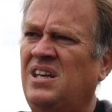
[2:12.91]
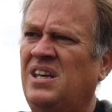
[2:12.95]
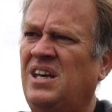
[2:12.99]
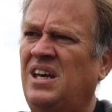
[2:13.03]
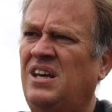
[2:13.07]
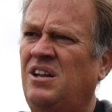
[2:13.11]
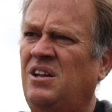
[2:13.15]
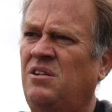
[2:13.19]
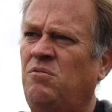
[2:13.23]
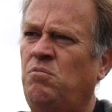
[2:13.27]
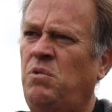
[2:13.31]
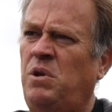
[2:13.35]

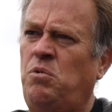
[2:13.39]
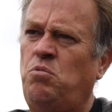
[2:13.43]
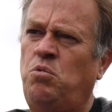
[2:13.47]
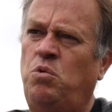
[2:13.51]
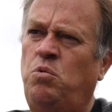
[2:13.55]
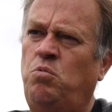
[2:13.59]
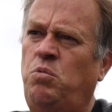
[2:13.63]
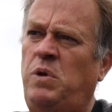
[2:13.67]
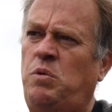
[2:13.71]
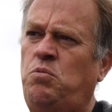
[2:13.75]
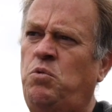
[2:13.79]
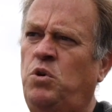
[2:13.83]
and we
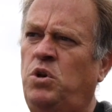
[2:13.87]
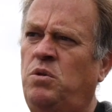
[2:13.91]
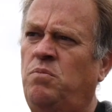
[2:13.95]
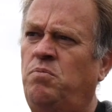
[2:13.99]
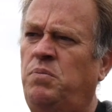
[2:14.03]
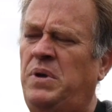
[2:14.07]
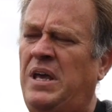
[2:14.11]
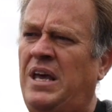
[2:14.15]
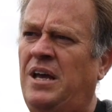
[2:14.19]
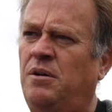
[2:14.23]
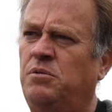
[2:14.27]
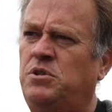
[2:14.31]

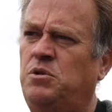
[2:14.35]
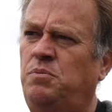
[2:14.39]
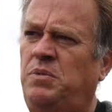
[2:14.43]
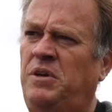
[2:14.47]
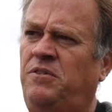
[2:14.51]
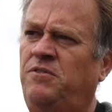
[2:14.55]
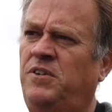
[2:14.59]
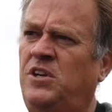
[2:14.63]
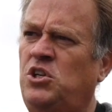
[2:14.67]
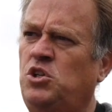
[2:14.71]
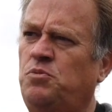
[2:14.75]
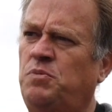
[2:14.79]
wouldn't be able to
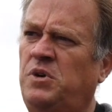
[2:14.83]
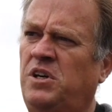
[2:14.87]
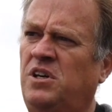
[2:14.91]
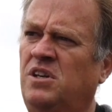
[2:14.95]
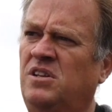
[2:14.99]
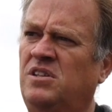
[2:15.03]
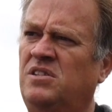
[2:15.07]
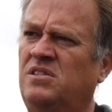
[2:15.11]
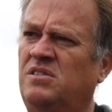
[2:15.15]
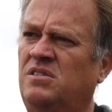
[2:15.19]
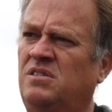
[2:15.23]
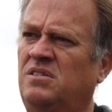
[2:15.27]
be
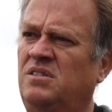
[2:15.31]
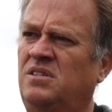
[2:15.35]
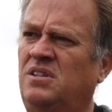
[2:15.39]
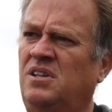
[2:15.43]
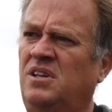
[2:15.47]
fishmongers.